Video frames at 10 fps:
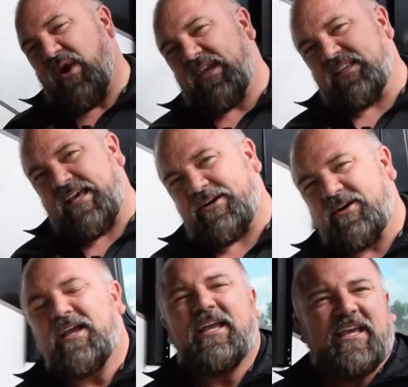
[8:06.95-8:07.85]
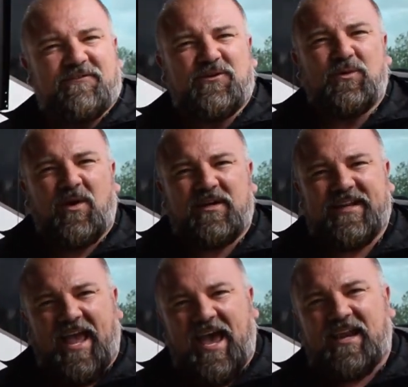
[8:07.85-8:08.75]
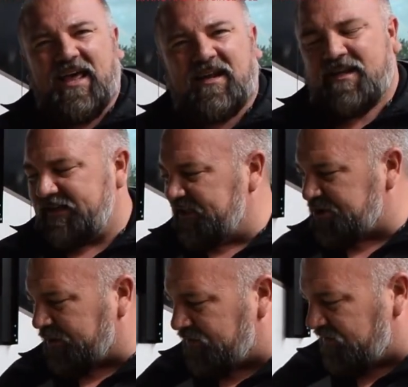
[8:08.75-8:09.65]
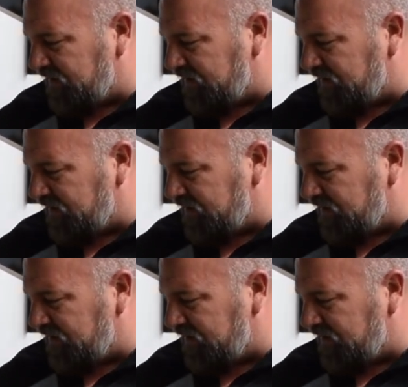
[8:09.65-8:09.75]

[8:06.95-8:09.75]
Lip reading: regulator if you wanted to add on additional